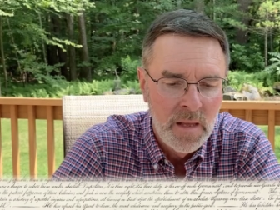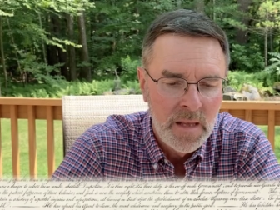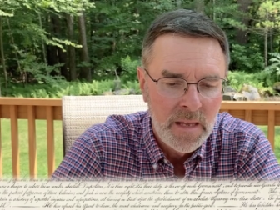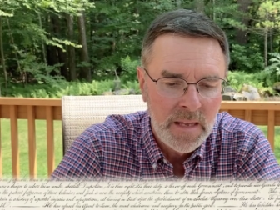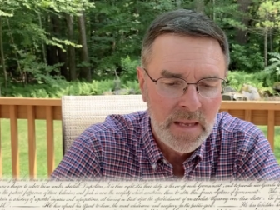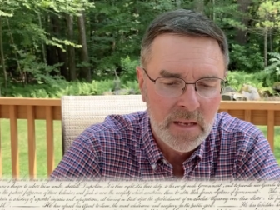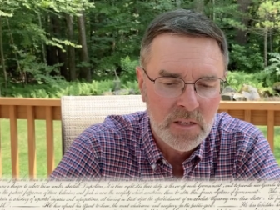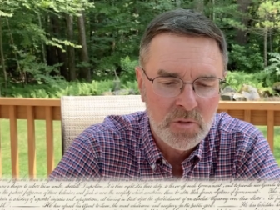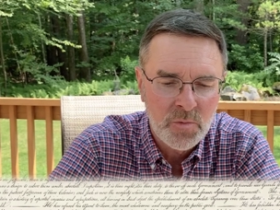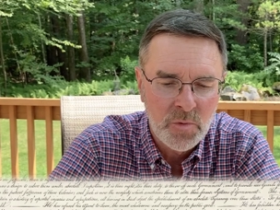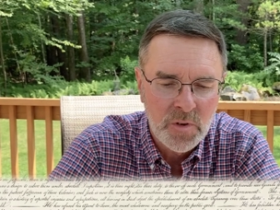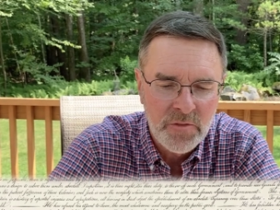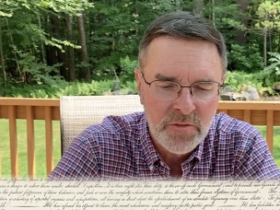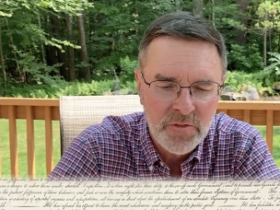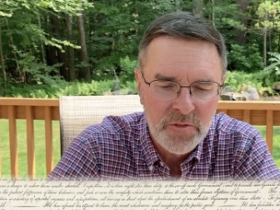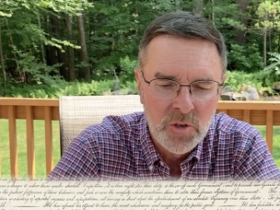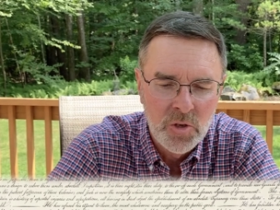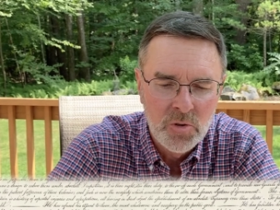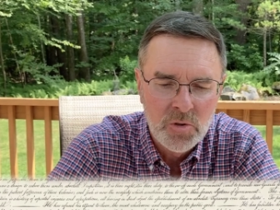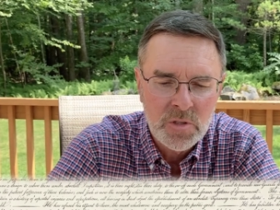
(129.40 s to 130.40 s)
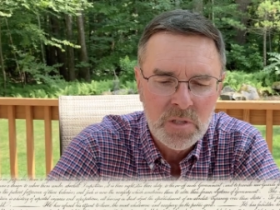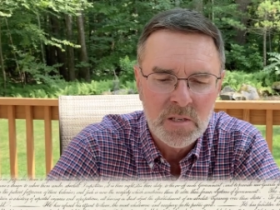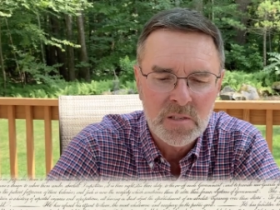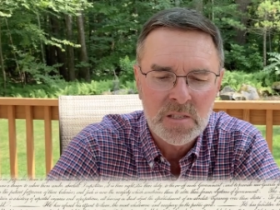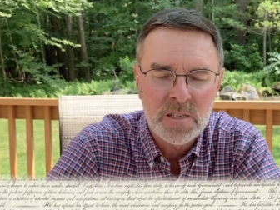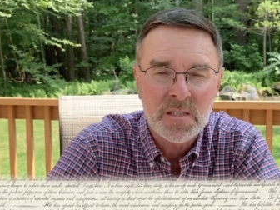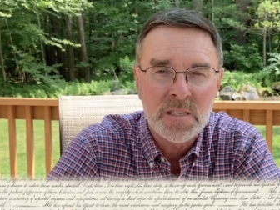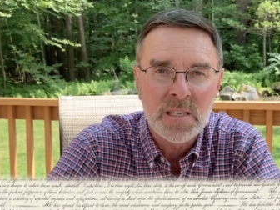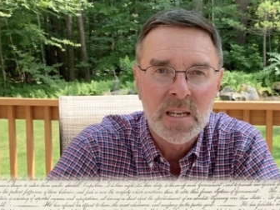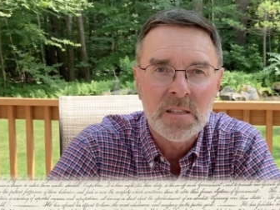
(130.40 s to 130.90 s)
He has refused his
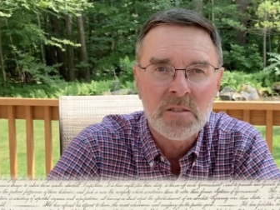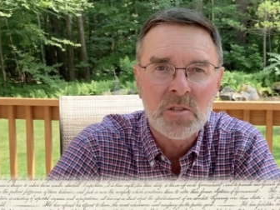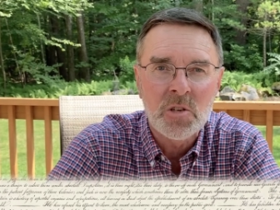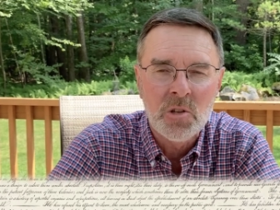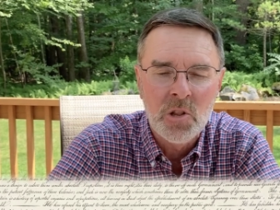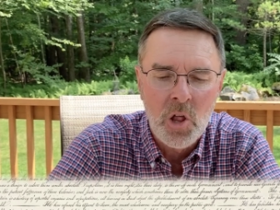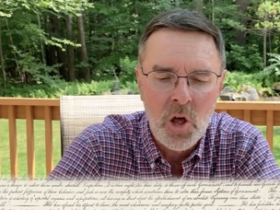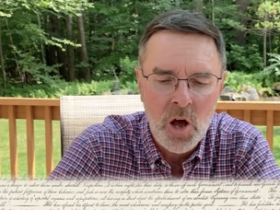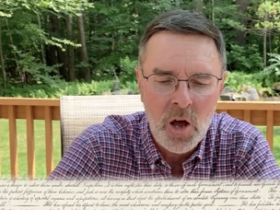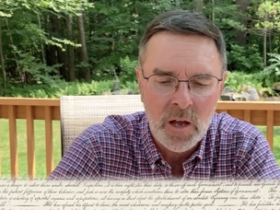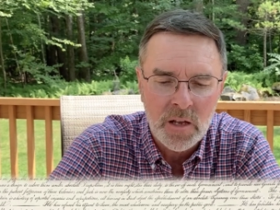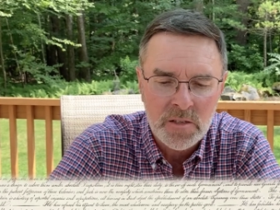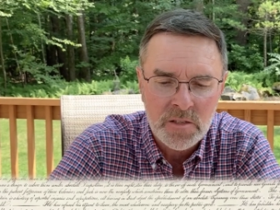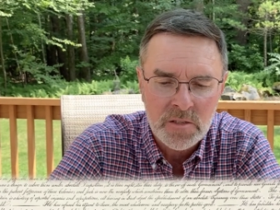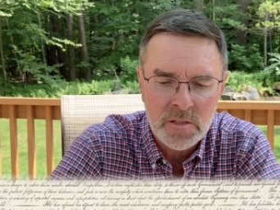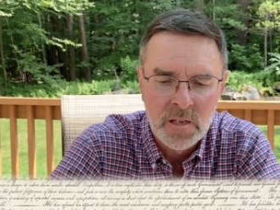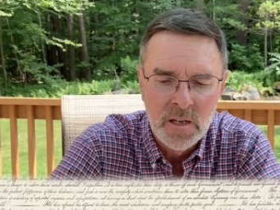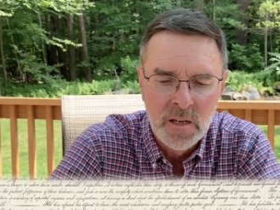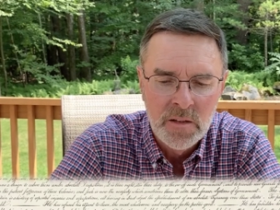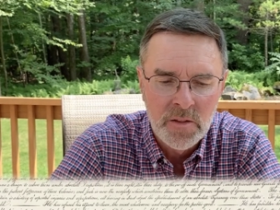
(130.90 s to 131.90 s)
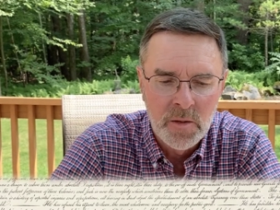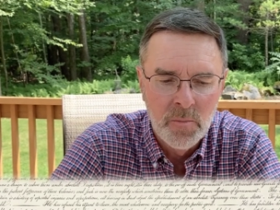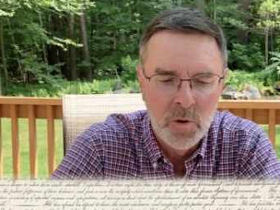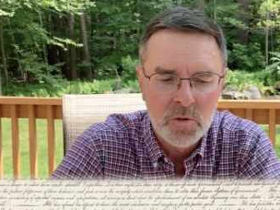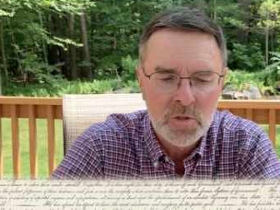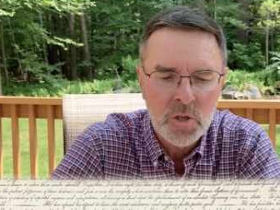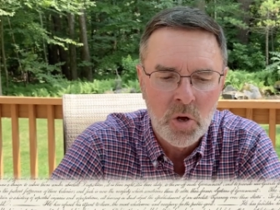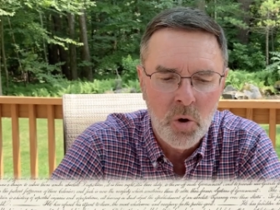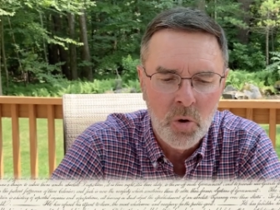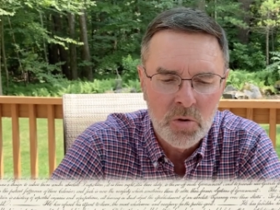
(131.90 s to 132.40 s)
assent to laws, the
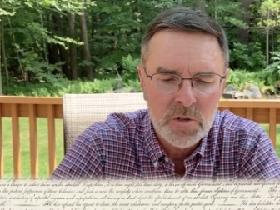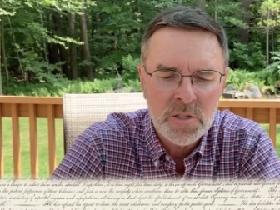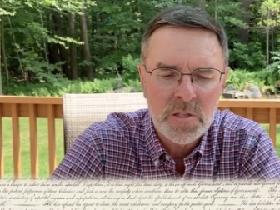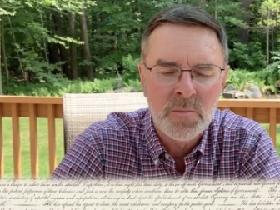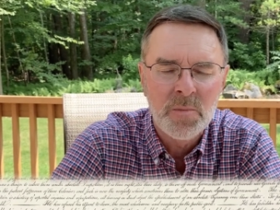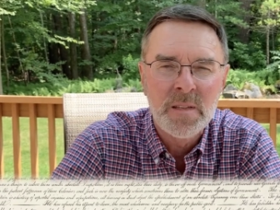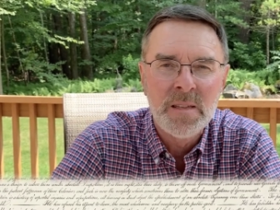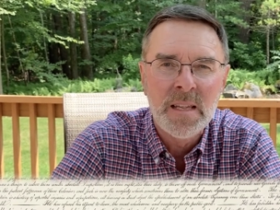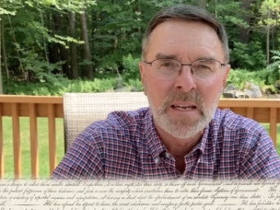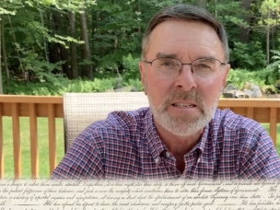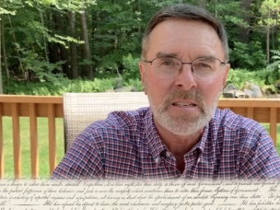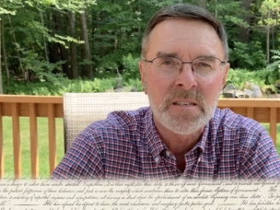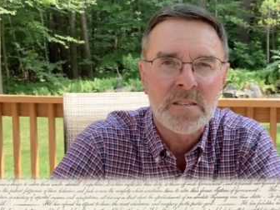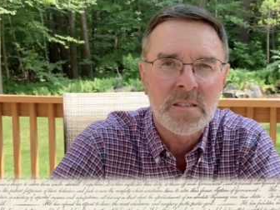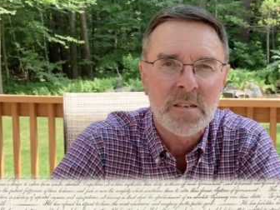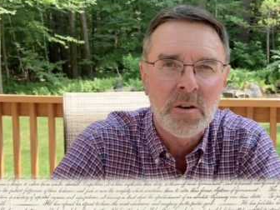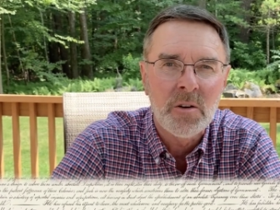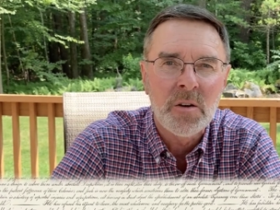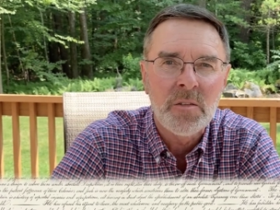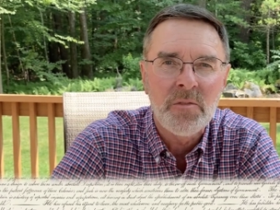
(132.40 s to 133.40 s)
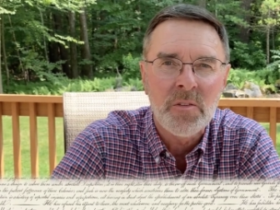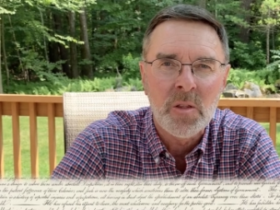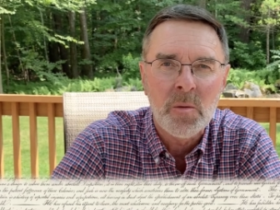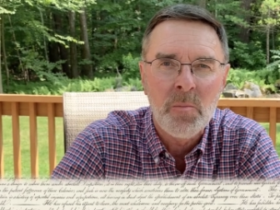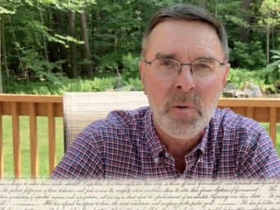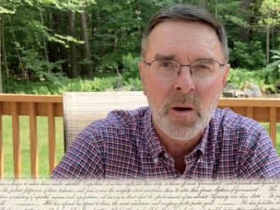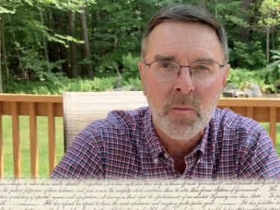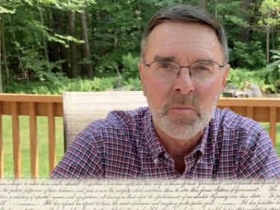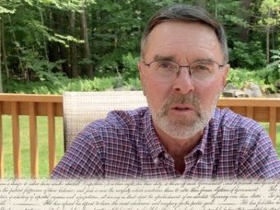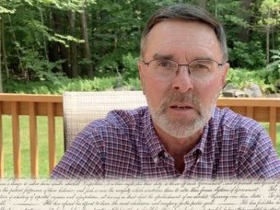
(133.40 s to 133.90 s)
most wholesome and necessary for the
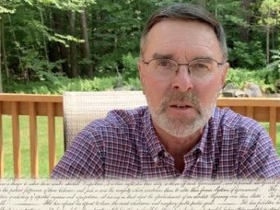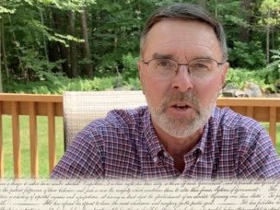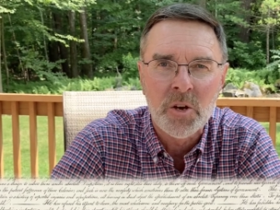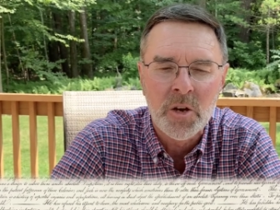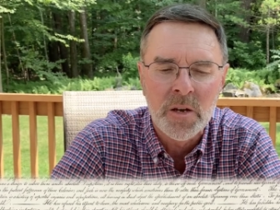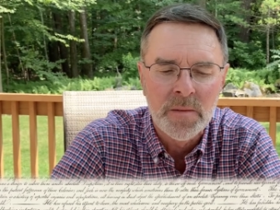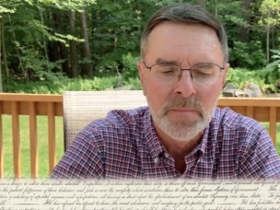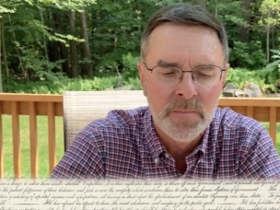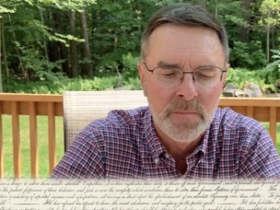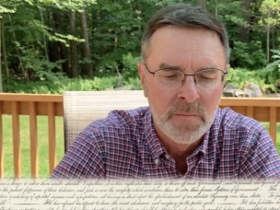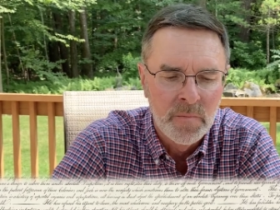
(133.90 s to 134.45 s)
public good.